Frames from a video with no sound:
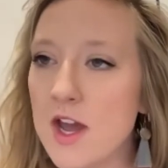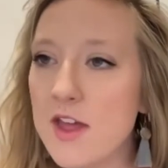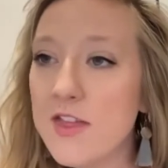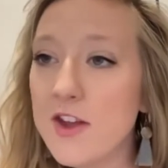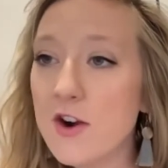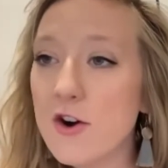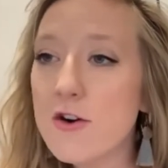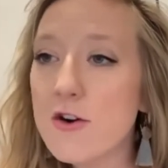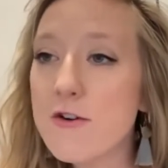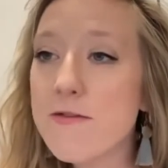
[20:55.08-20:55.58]

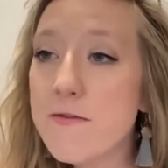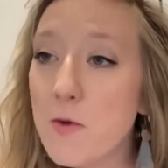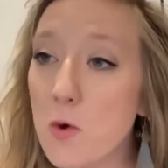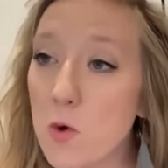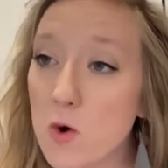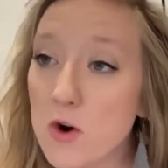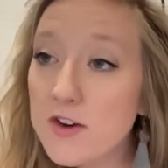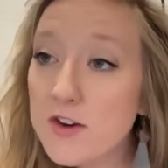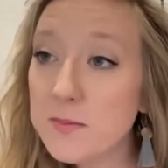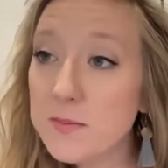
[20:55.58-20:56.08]
There are
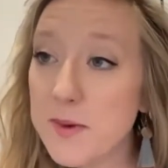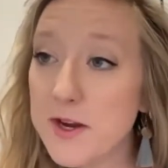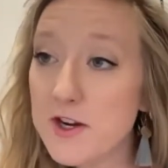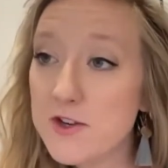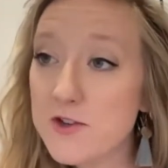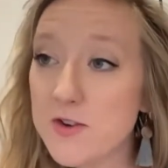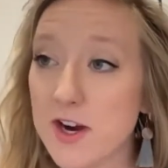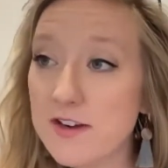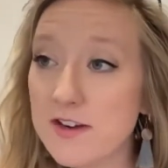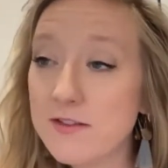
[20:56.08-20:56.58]
four spare
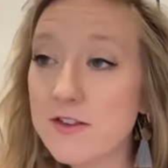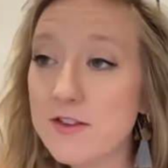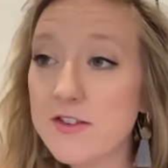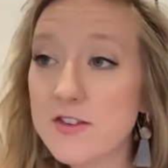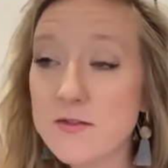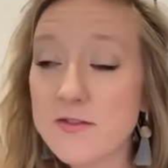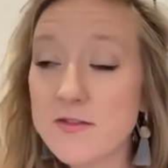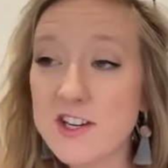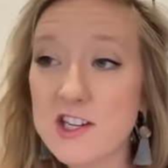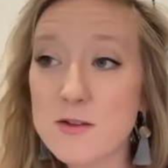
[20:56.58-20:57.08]
drivers
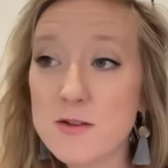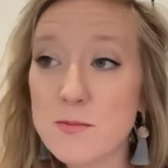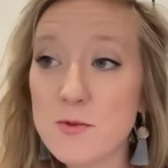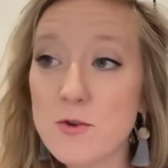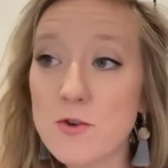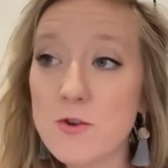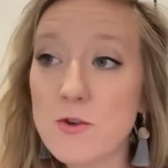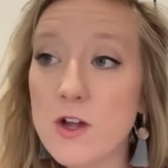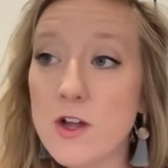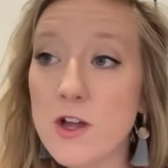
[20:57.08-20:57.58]

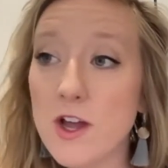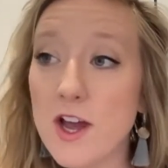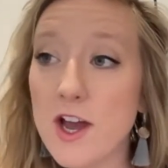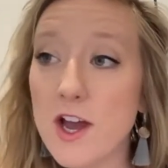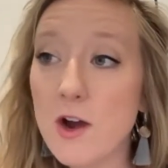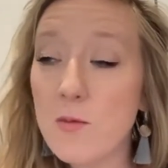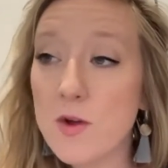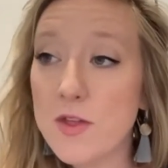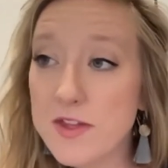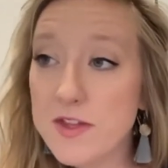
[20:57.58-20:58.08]
available
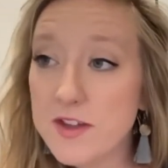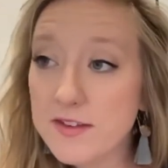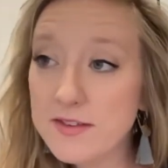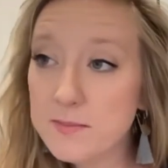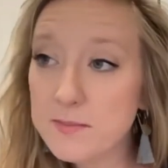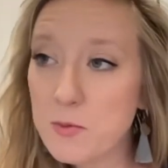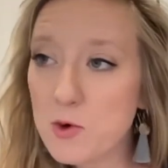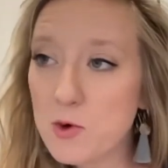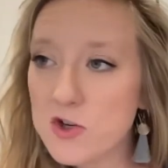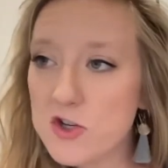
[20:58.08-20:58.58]
uh, with this
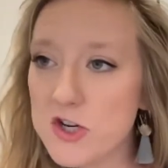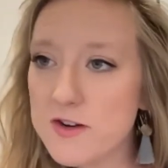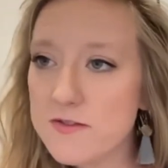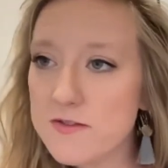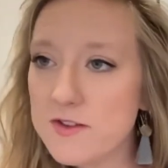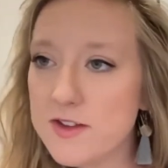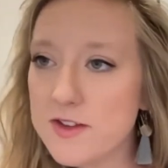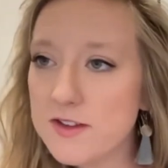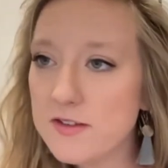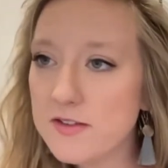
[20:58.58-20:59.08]
portion of
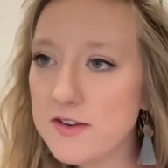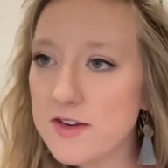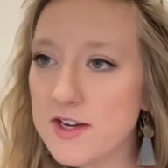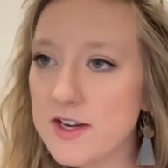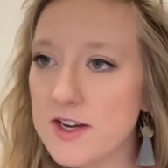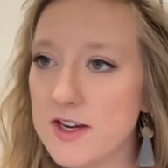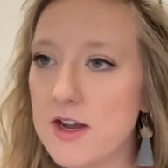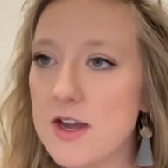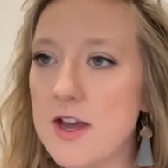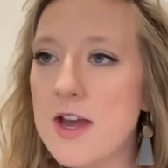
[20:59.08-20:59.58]
the
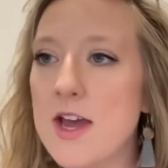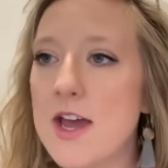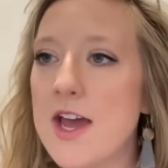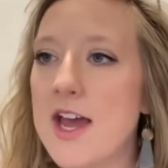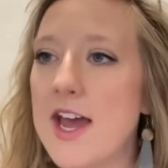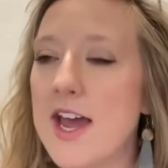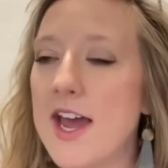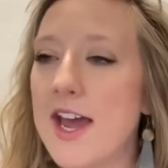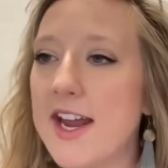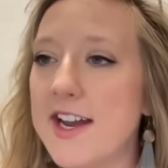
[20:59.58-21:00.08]
listing.
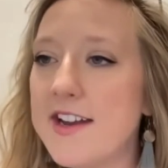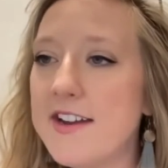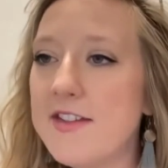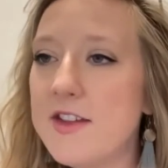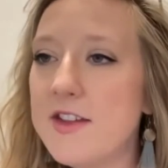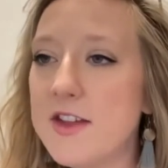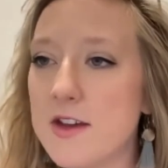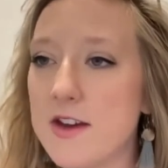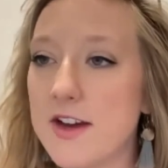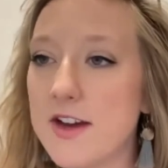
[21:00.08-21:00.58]
And
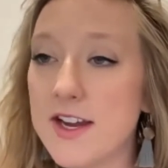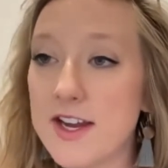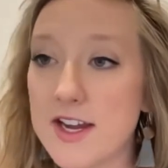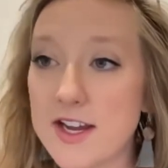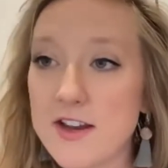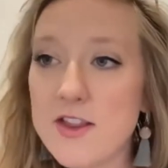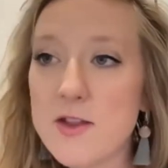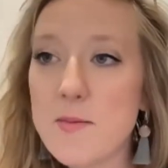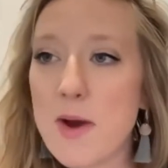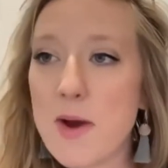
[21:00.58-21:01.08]
the,
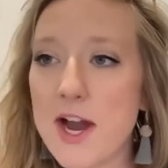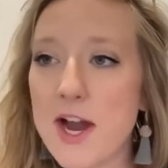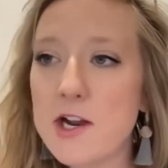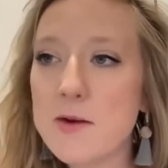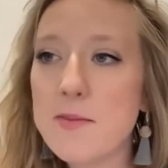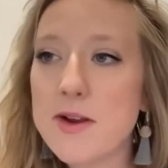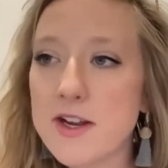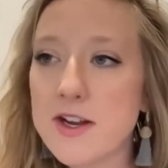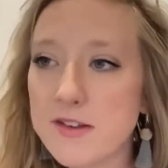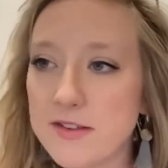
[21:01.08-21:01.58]
again, the buyer
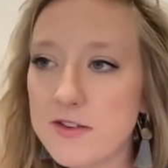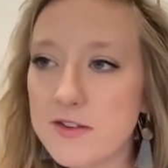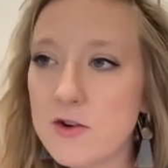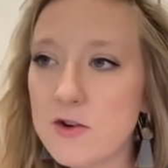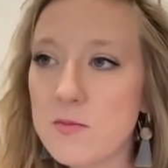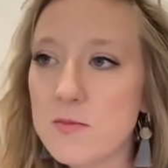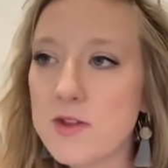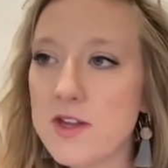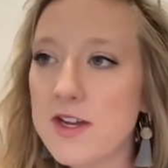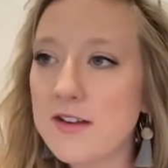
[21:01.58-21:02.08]
may
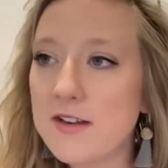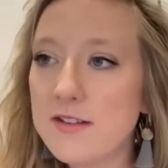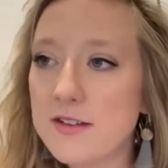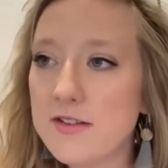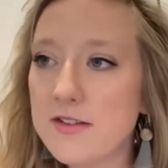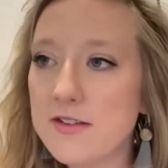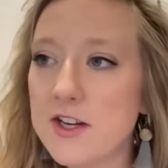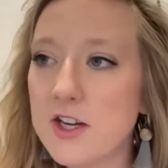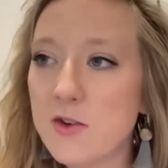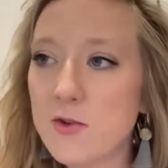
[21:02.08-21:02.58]
assume the
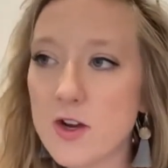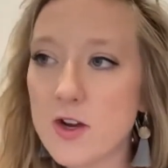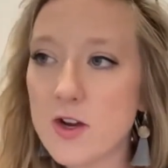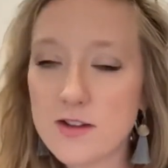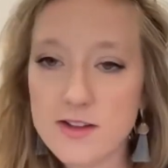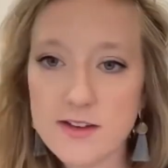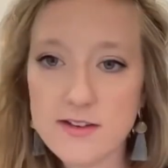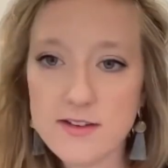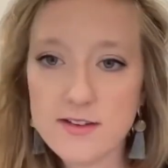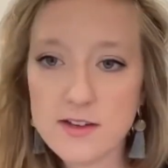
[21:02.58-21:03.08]
existing truck
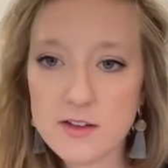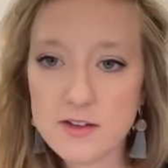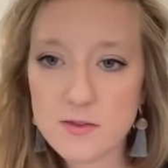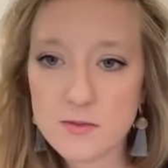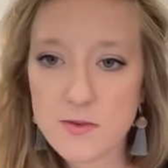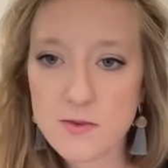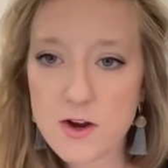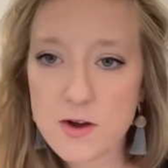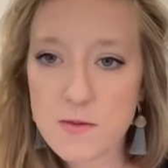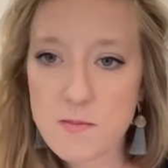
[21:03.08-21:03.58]
leases
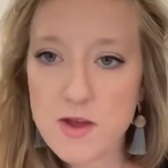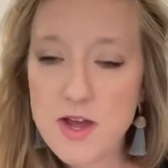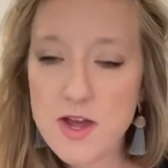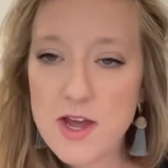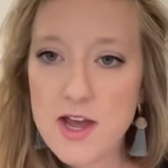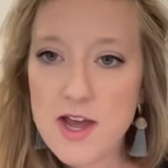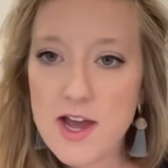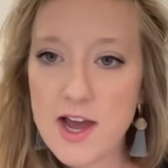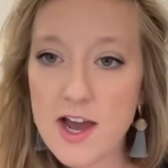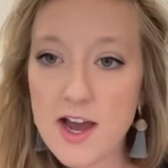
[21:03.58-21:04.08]
from
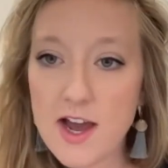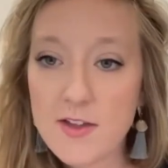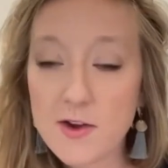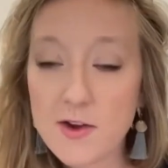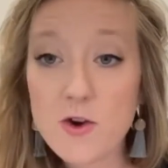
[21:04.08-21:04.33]
uh, the